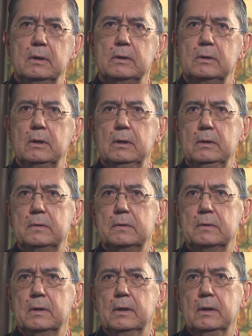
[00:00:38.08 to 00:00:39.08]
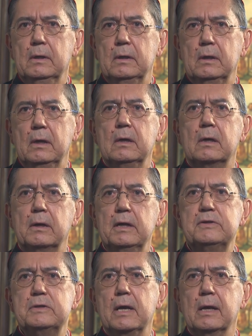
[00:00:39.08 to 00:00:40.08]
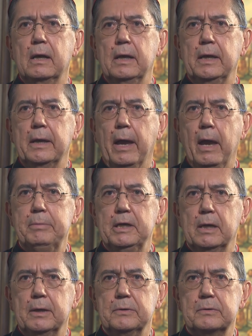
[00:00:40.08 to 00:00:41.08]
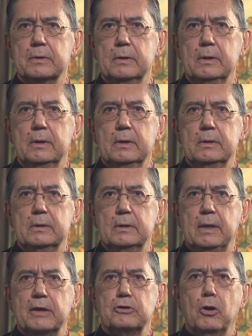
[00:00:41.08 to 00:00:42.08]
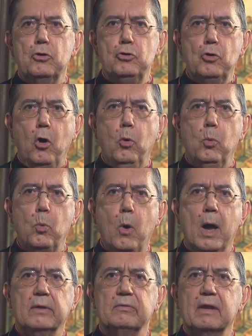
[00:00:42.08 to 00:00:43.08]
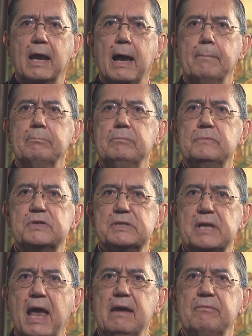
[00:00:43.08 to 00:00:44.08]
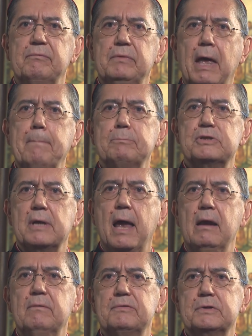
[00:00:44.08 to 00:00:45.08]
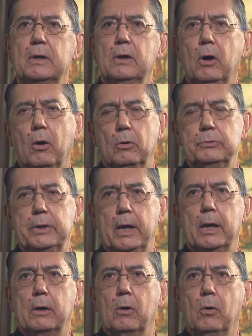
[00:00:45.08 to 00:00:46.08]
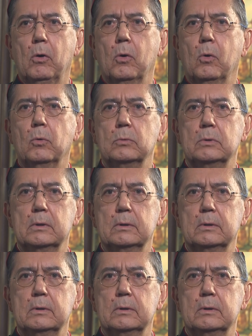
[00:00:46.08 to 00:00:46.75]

It is increasingly evident that no one can save themselves on their own.